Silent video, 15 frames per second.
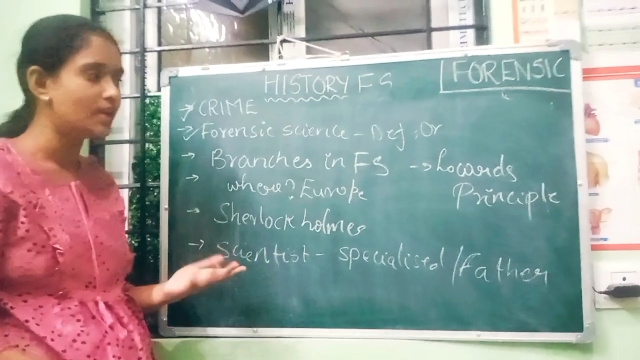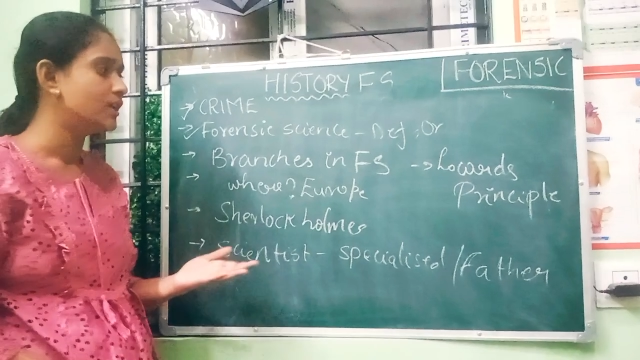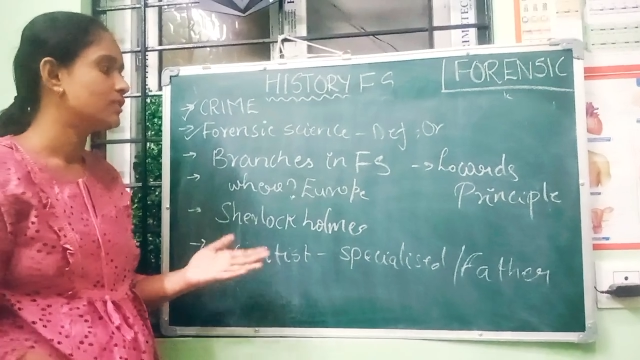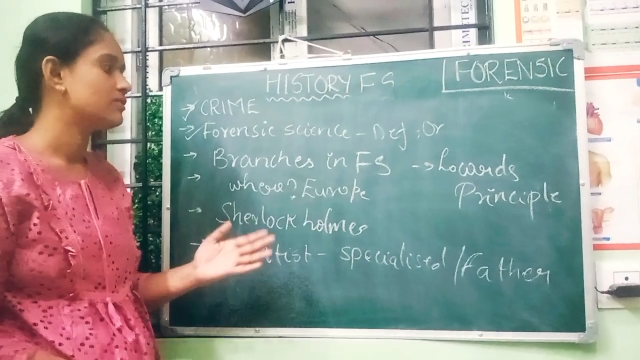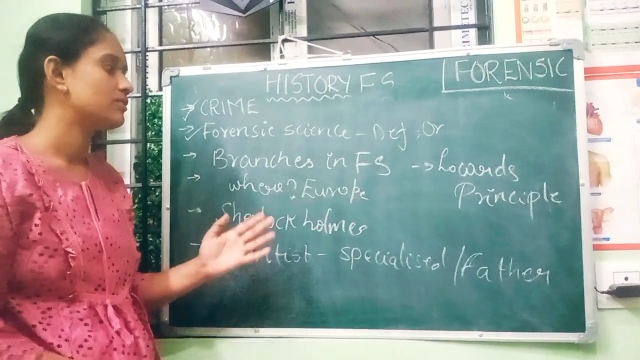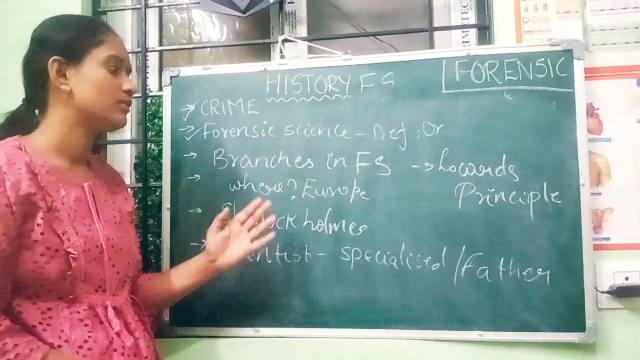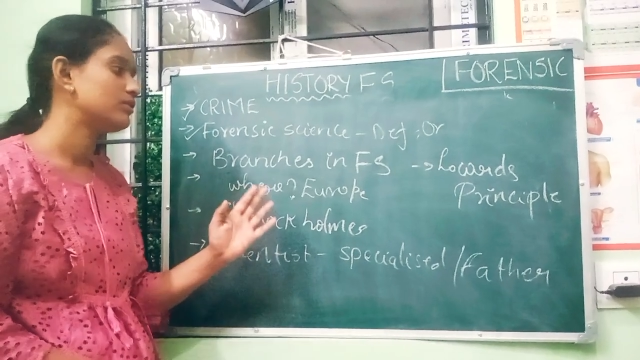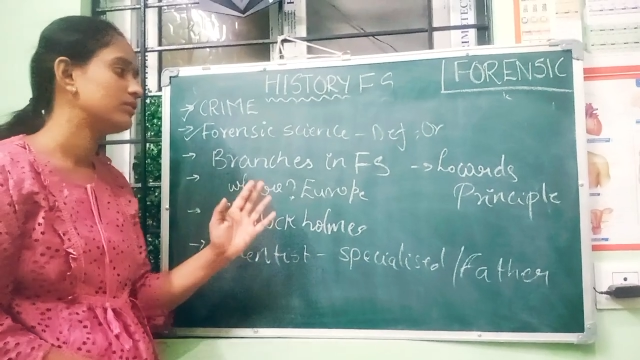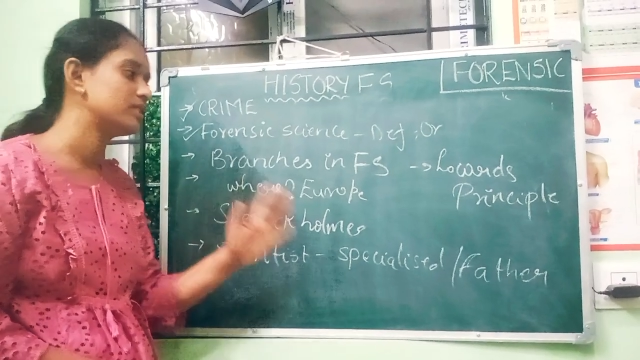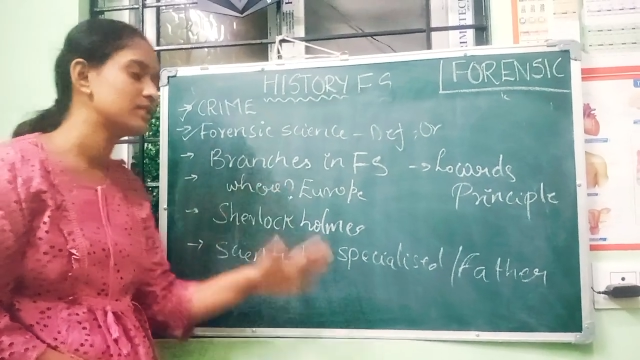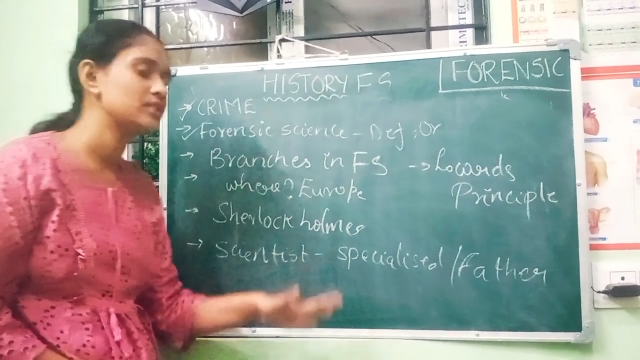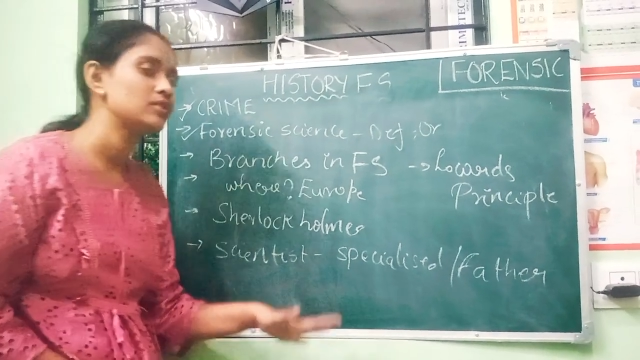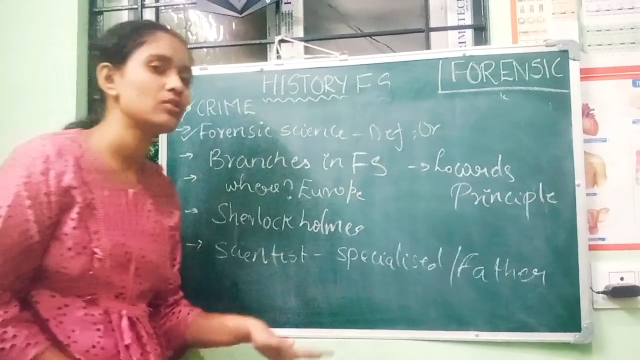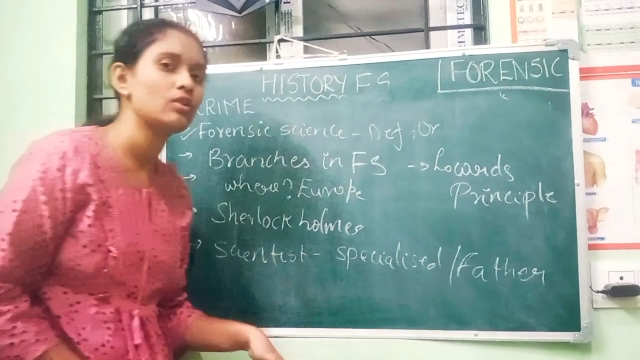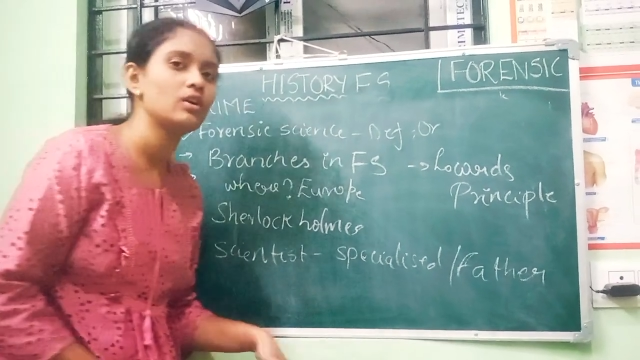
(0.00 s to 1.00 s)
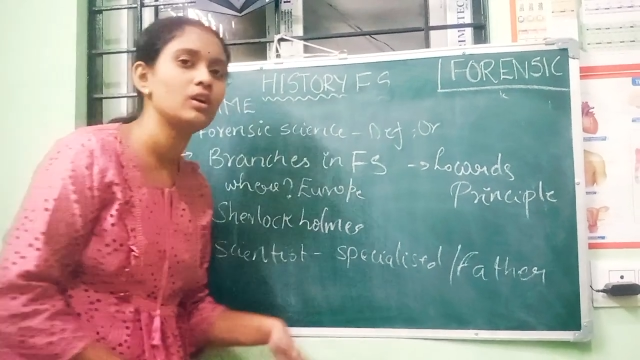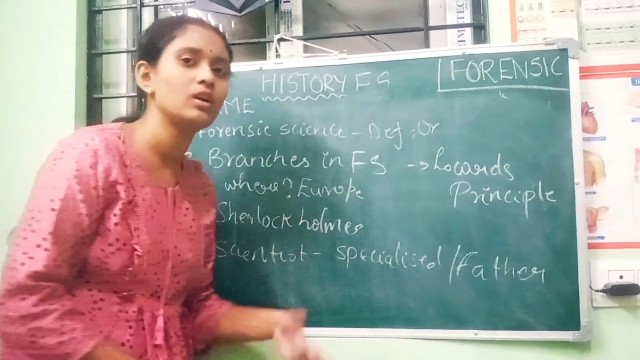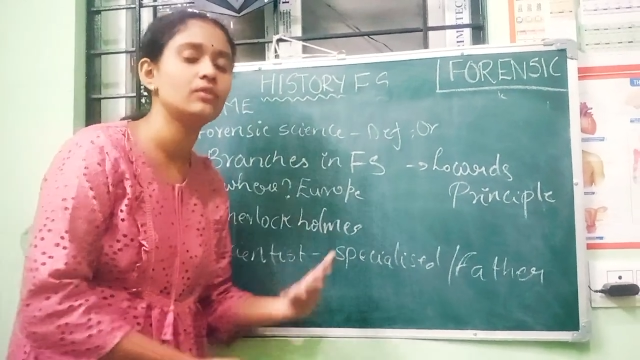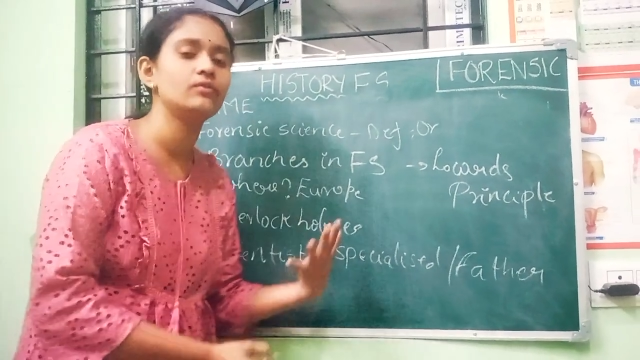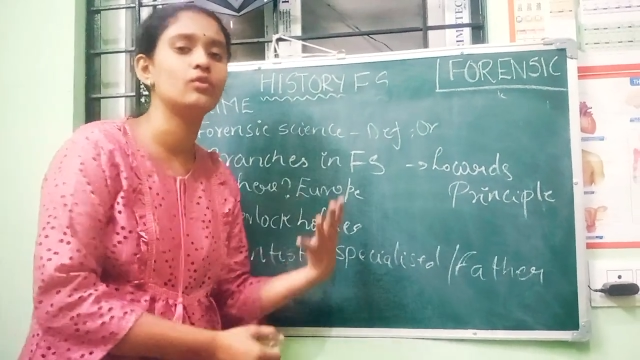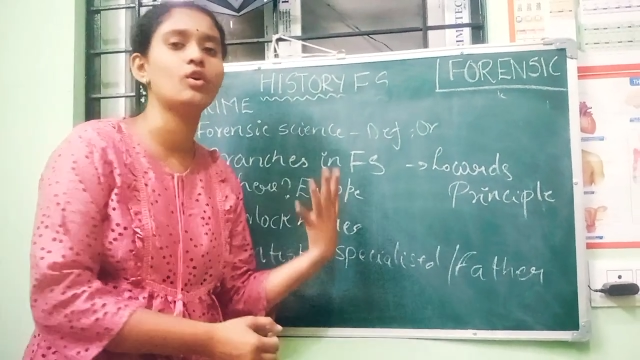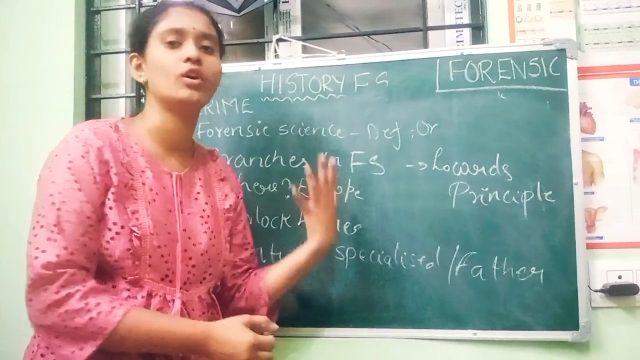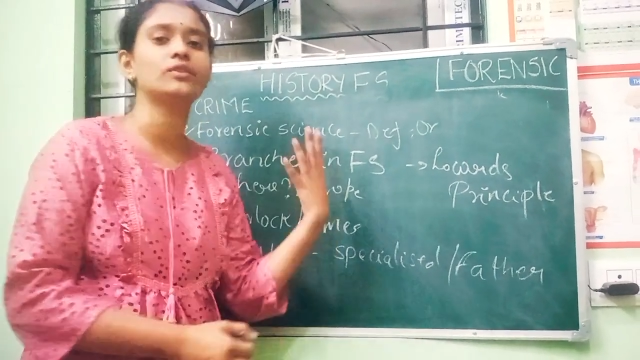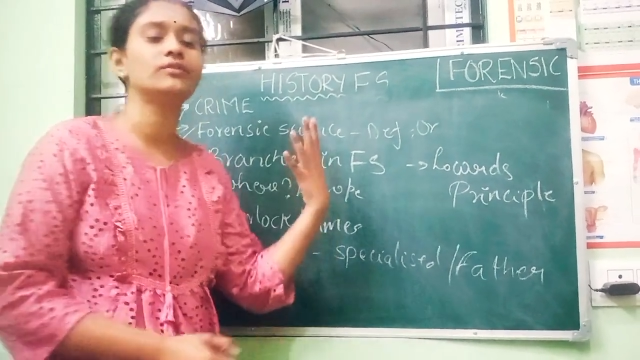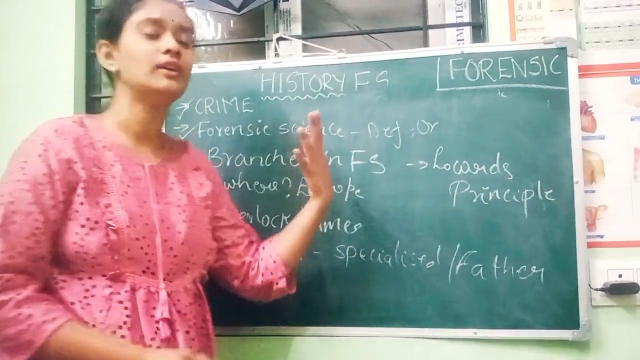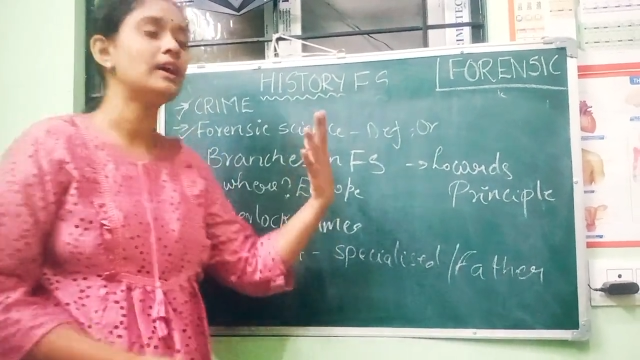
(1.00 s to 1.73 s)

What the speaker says: So this is all what we